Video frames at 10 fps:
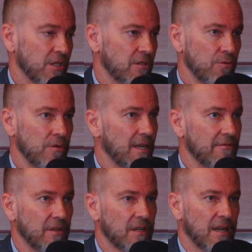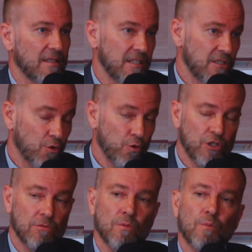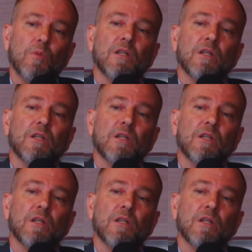In Brazil, we have the discussion,